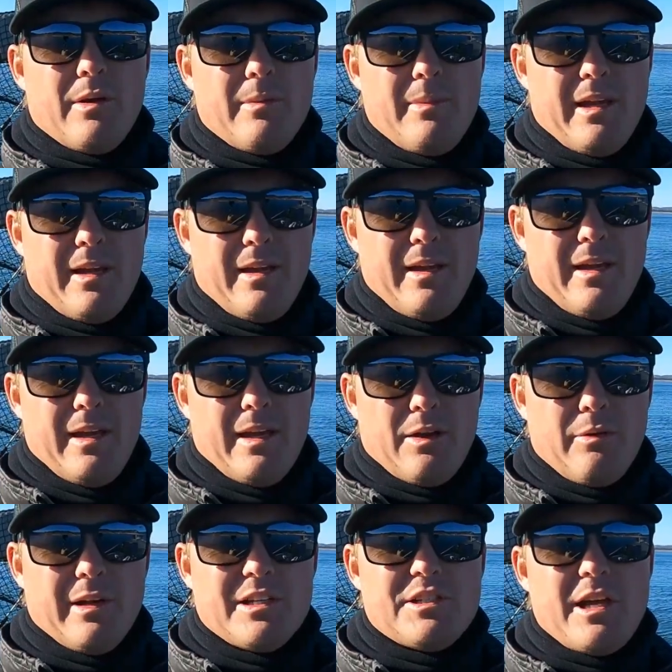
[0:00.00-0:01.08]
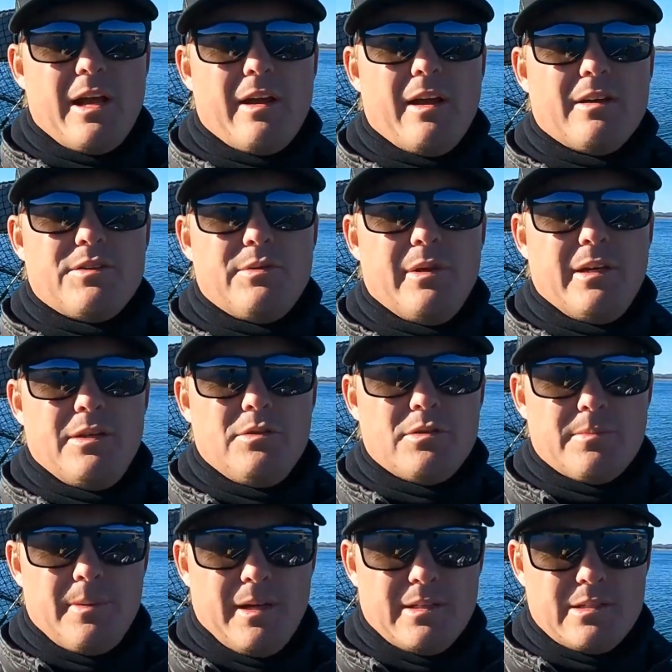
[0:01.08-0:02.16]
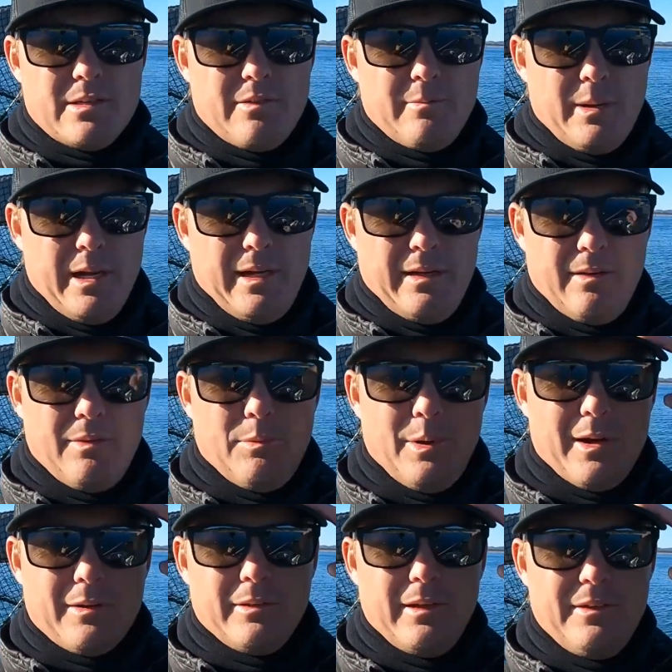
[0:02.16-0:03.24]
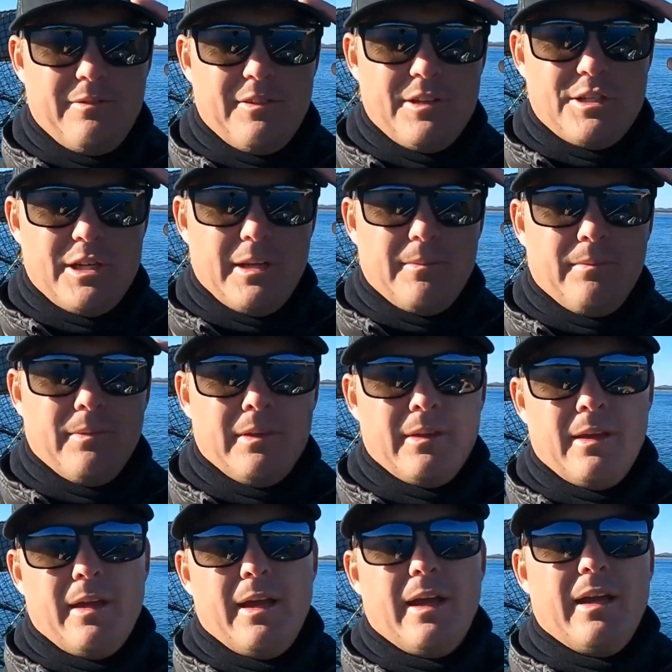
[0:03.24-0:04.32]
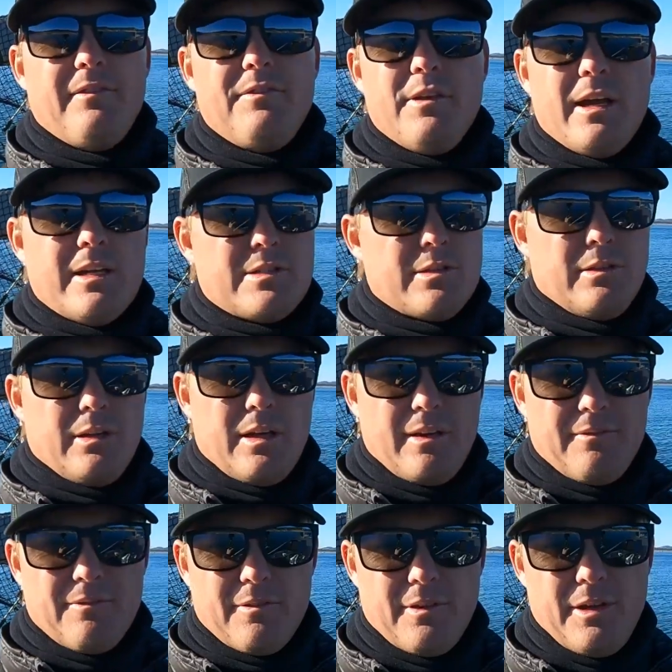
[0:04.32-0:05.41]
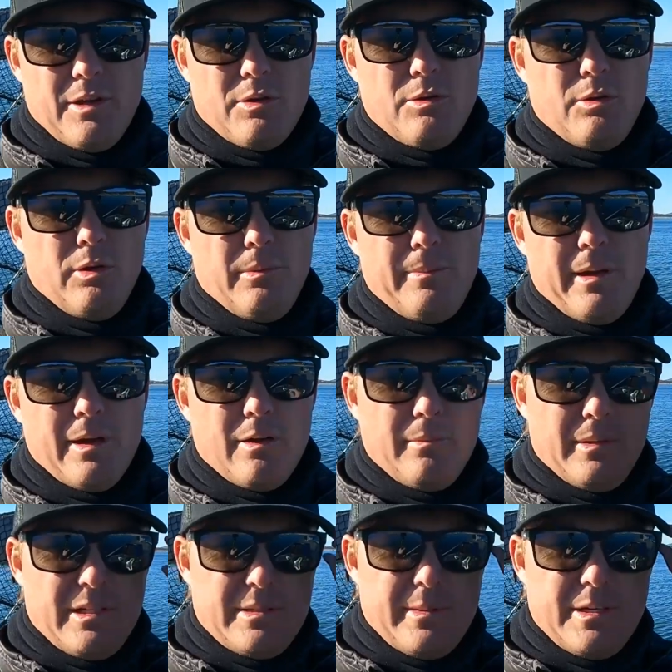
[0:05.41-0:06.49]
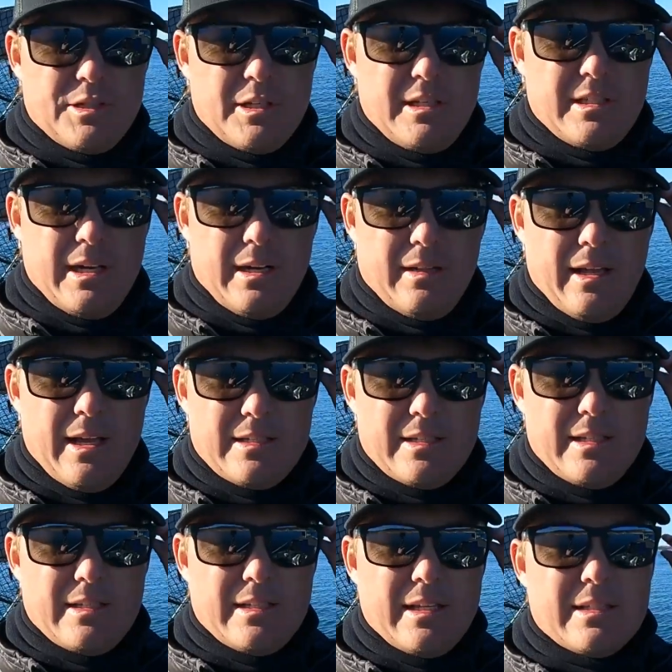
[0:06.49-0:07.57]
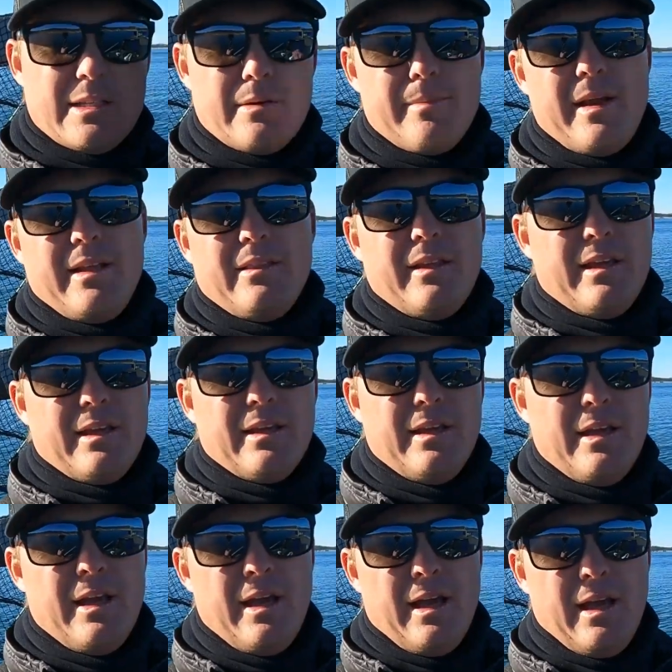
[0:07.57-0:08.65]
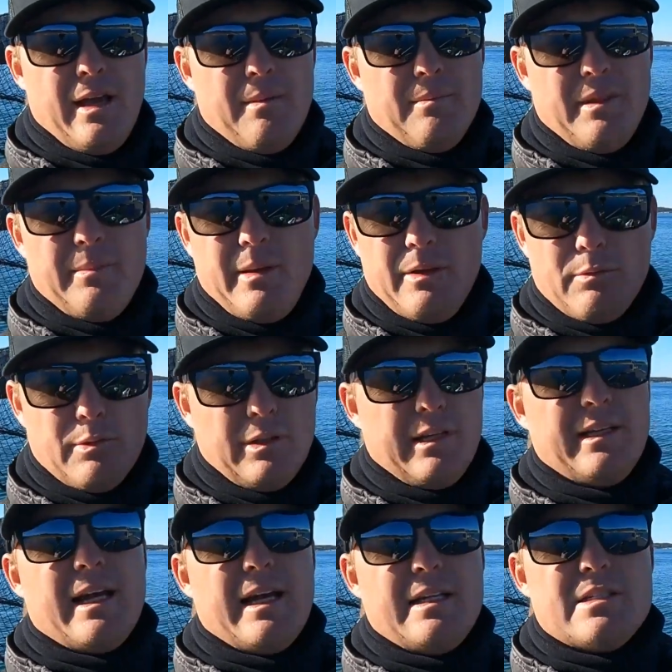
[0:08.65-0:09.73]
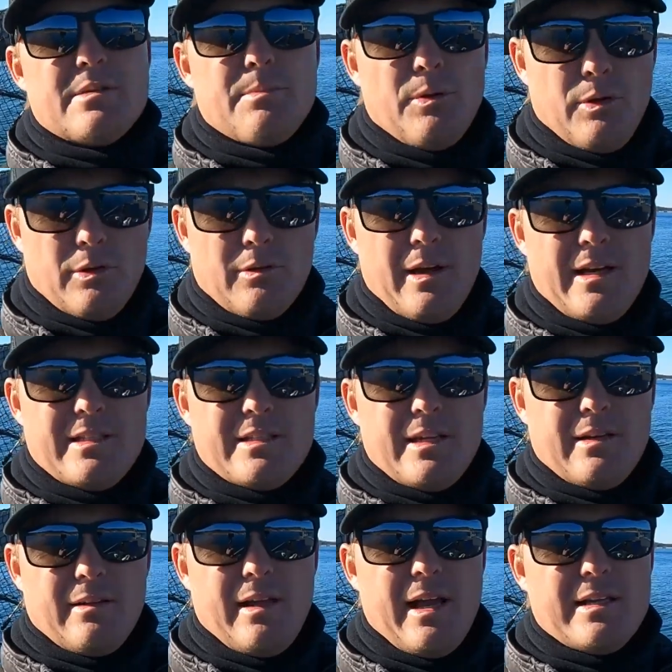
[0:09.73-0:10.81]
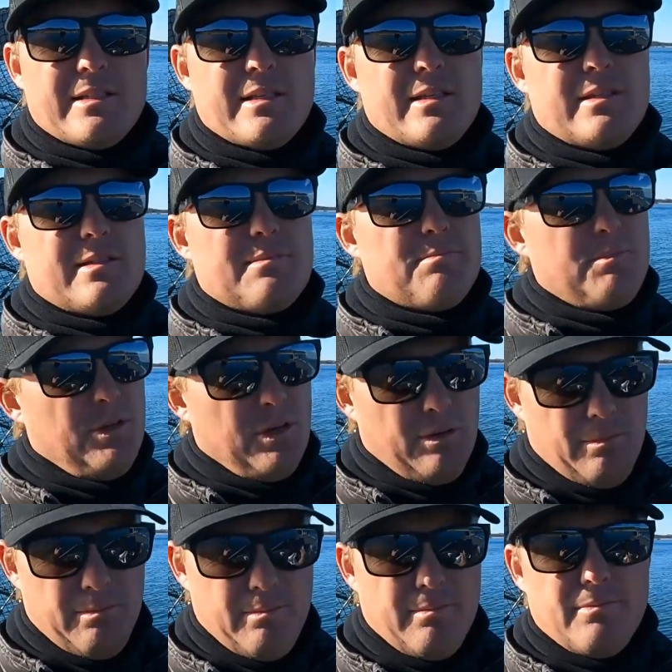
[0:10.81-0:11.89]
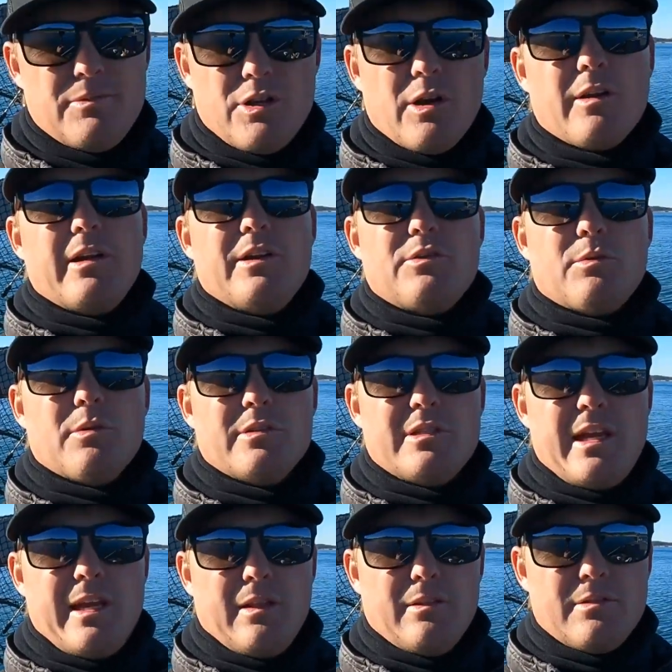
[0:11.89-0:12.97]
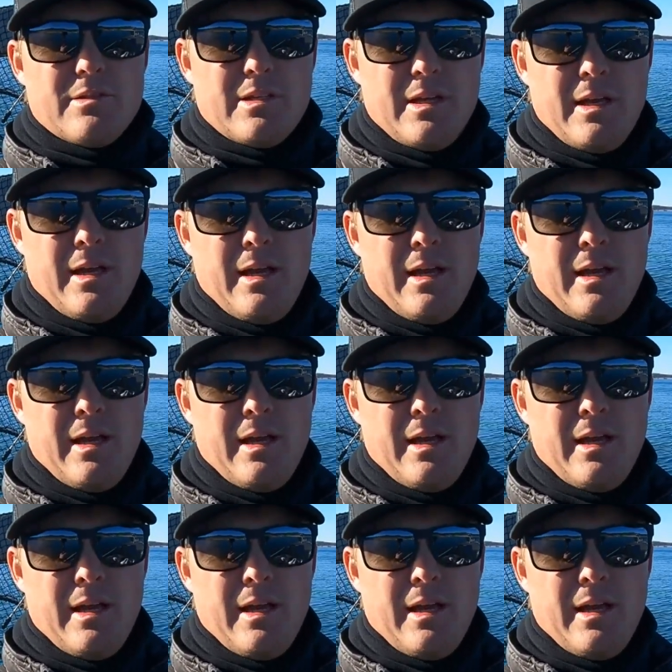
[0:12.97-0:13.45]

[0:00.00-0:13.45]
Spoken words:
I want to make a quick shout out to a new sponsor of mine, Waterland Fishing. If you guys are looking for, you know, cool apparel, but especially sunglasses, that's their main thing. They make really nice polarized sunglasses, you know, targeted towards anglers.